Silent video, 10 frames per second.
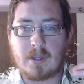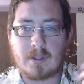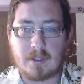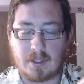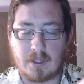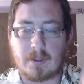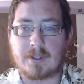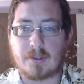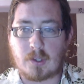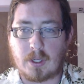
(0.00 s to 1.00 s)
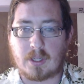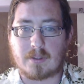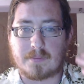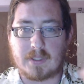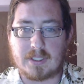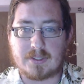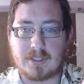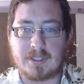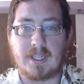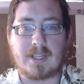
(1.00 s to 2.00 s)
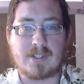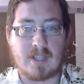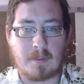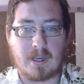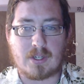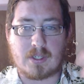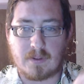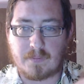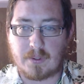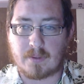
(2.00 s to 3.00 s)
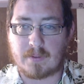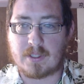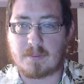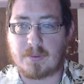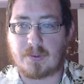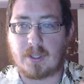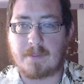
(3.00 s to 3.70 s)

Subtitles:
in this critical phase, in the examination of the field of intimacy,